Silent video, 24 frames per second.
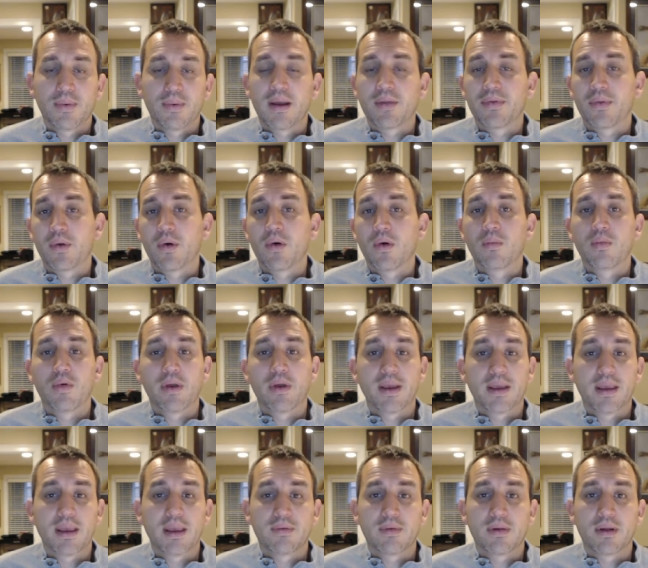throughout the whole
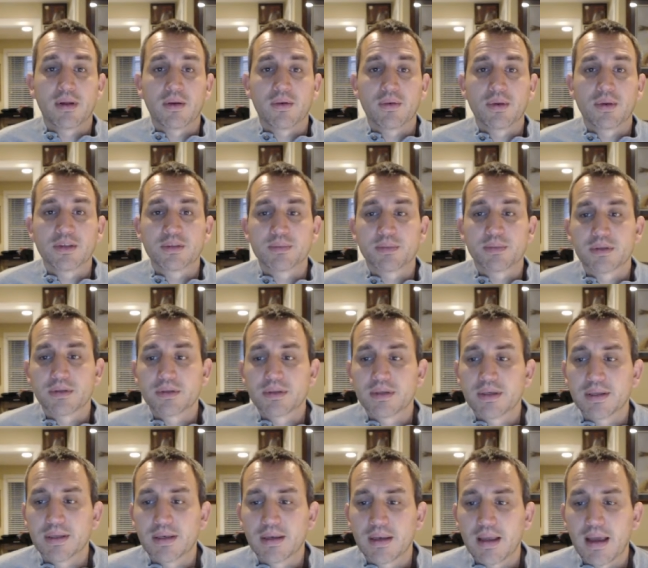break, even on
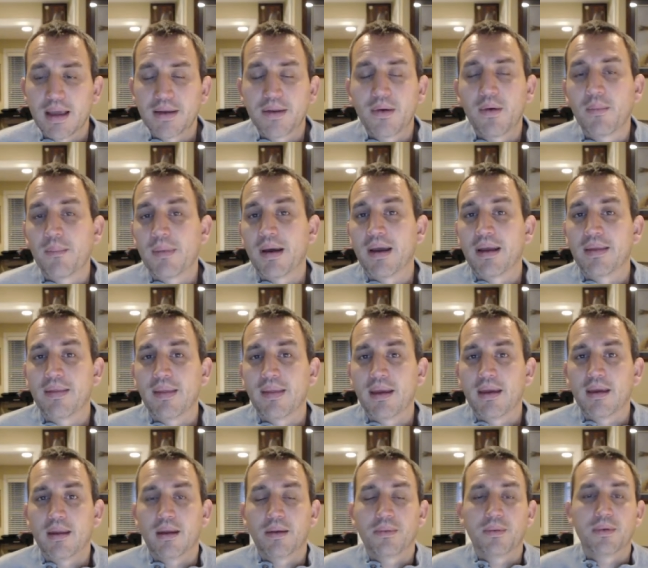Christmas, and I don't mind
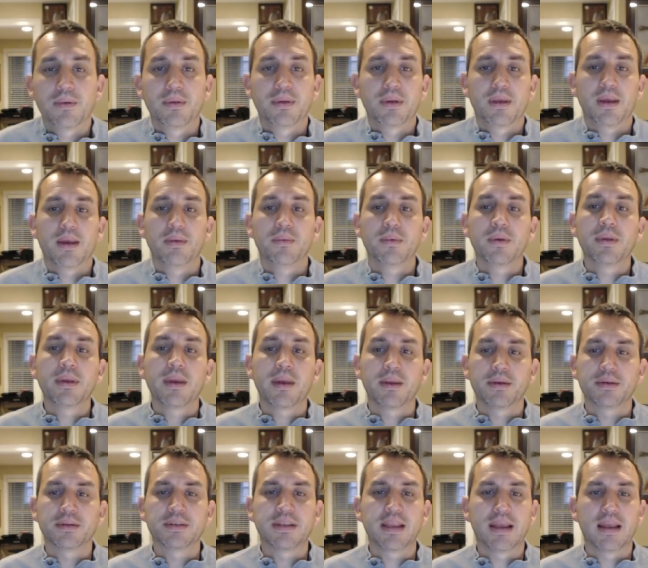that. I really I really
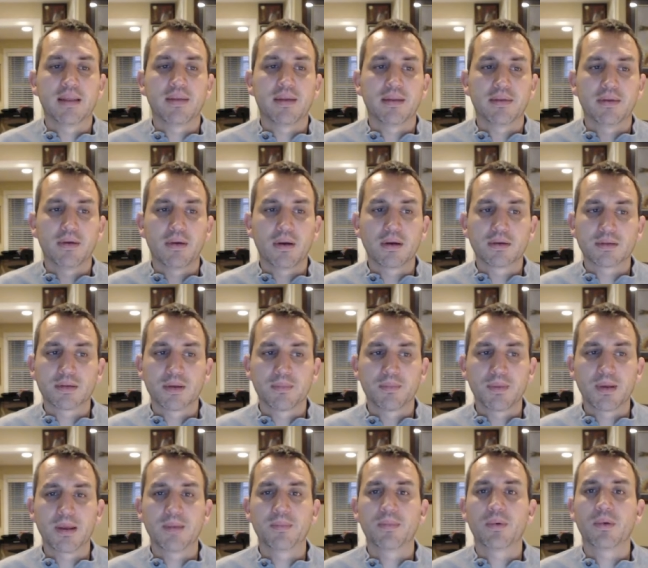understand that there are
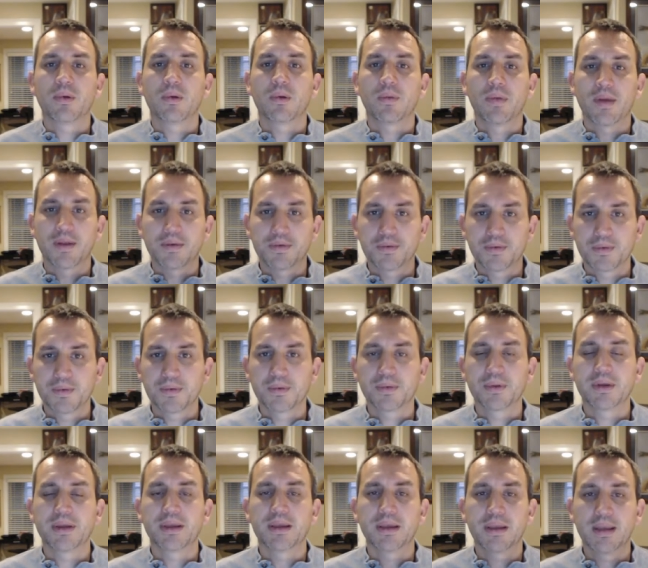some people that
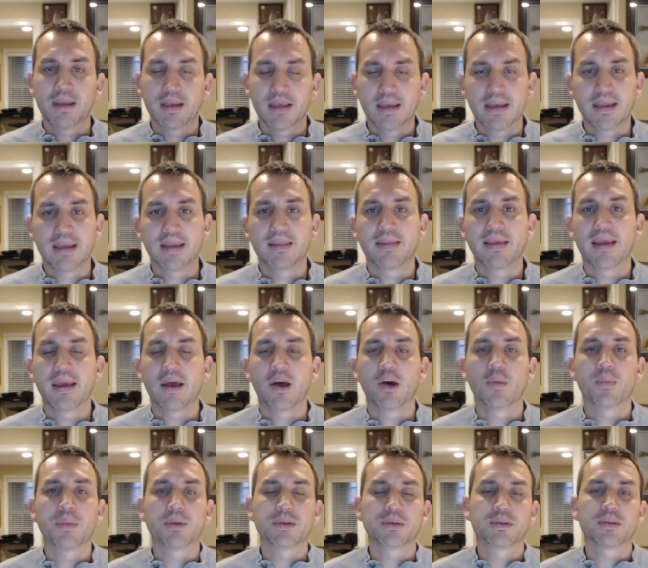truly need the
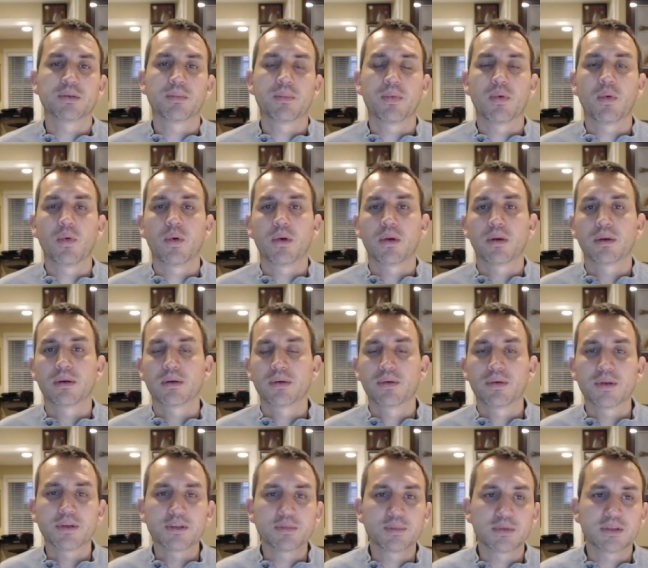help and support,
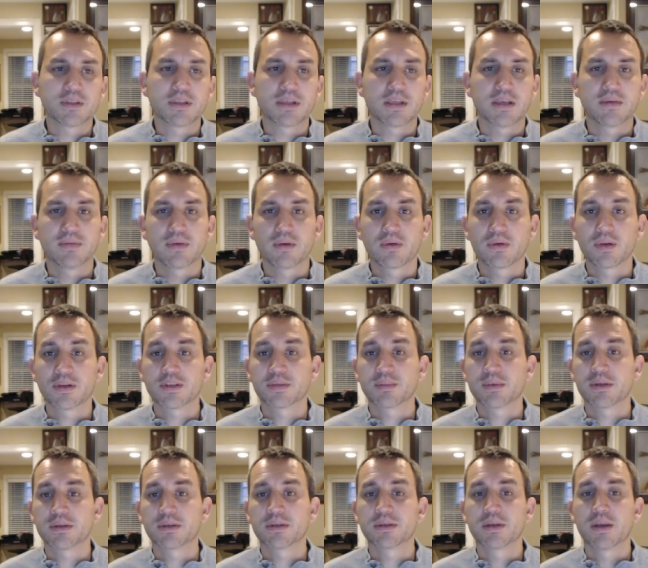and Christmas Eve and
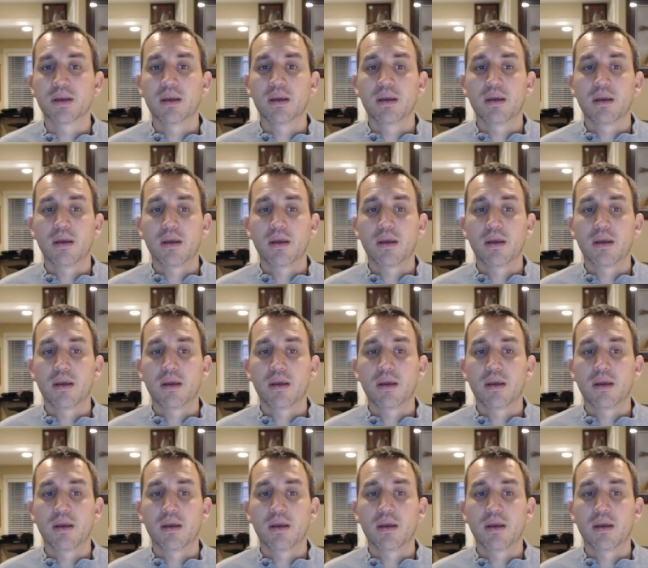Christmas